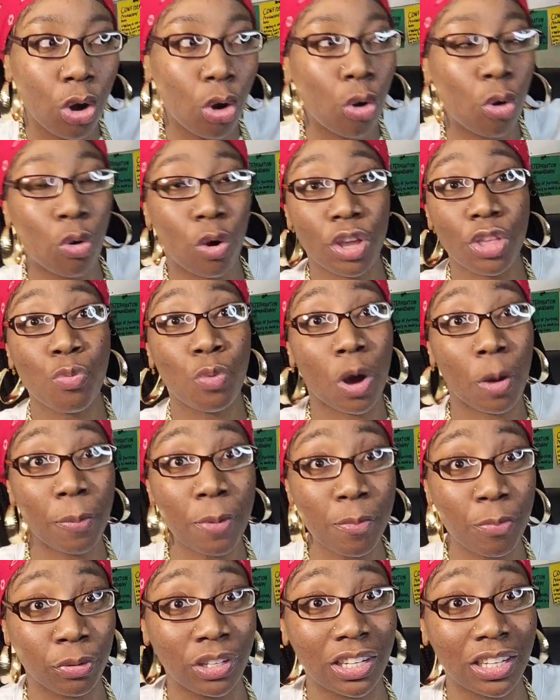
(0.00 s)
Or you want
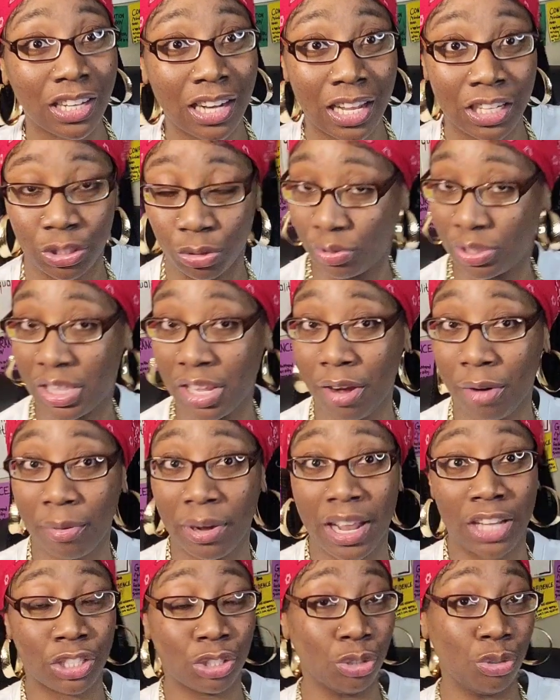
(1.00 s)
people looking at you,
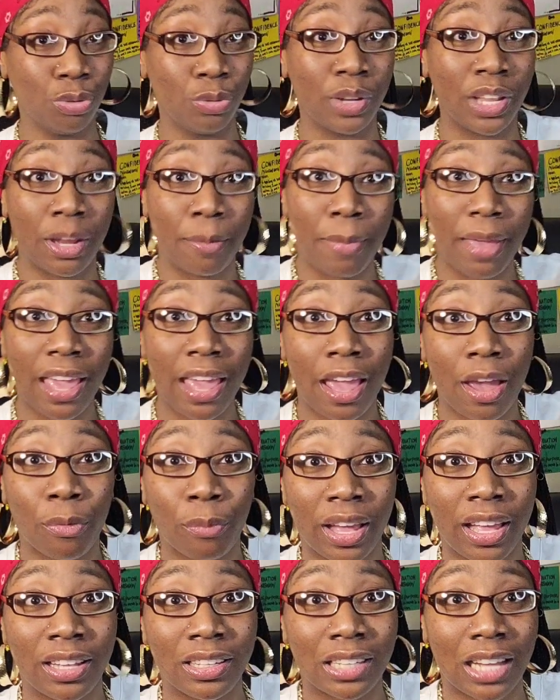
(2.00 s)
staring at you in a bad
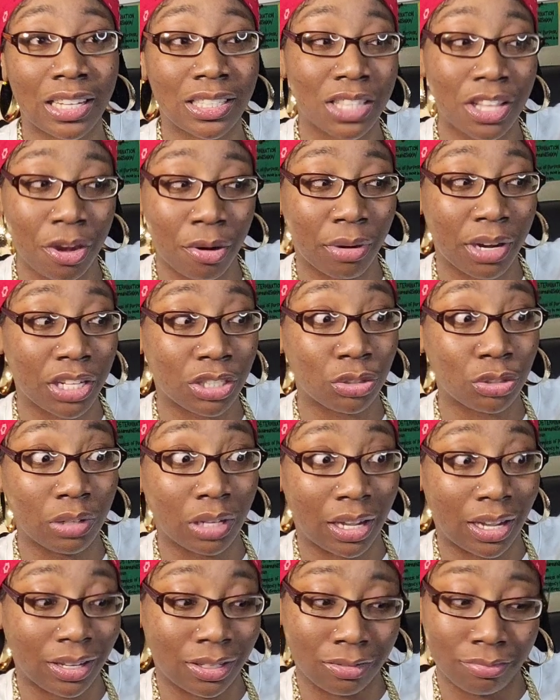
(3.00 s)
way, like staring at you
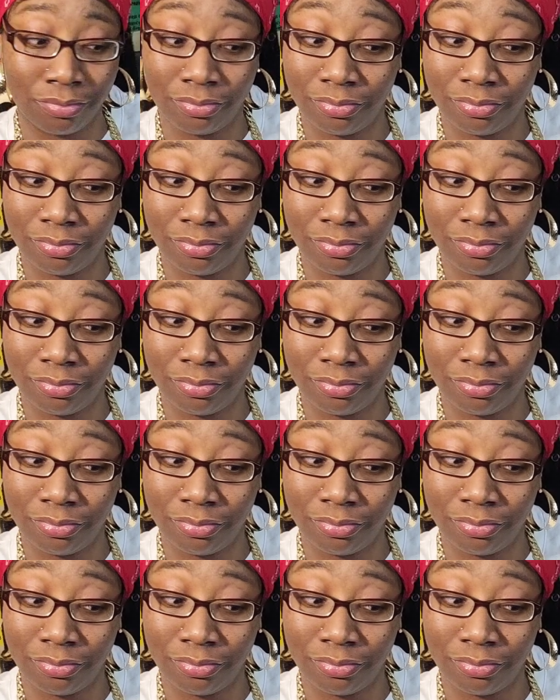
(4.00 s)
like,